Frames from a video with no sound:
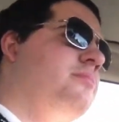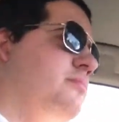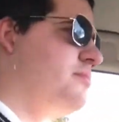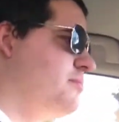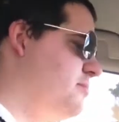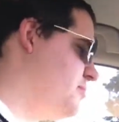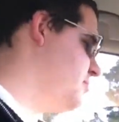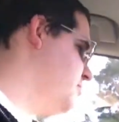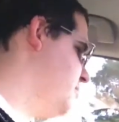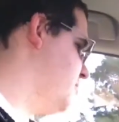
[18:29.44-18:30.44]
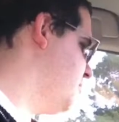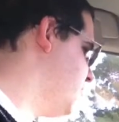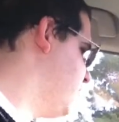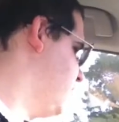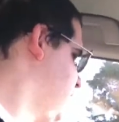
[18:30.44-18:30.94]
Shamanic
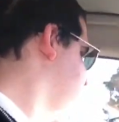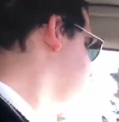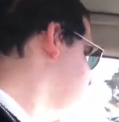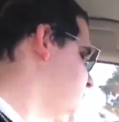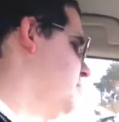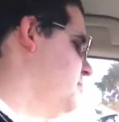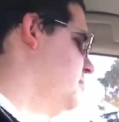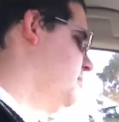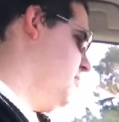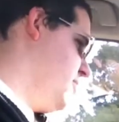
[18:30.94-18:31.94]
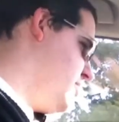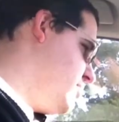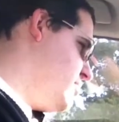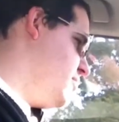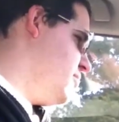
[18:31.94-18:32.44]
Revelation. 3
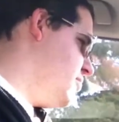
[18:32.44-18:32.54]
green.